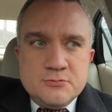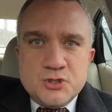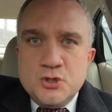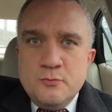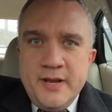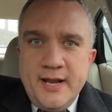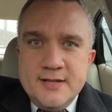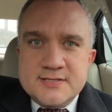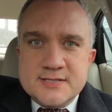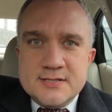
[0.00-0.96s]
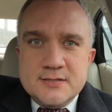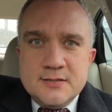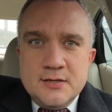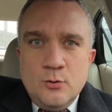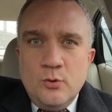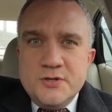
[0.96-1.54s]
2 minutes.
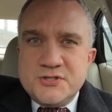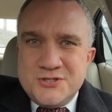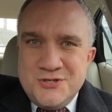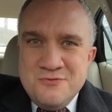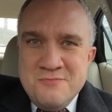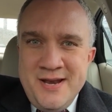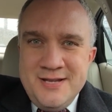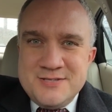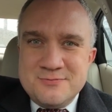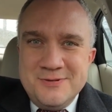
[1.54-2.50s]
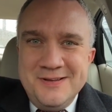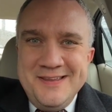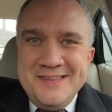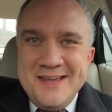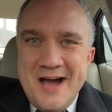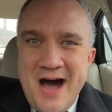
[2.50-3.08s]
Was 2 minutes really
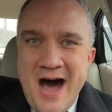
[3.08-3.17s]
the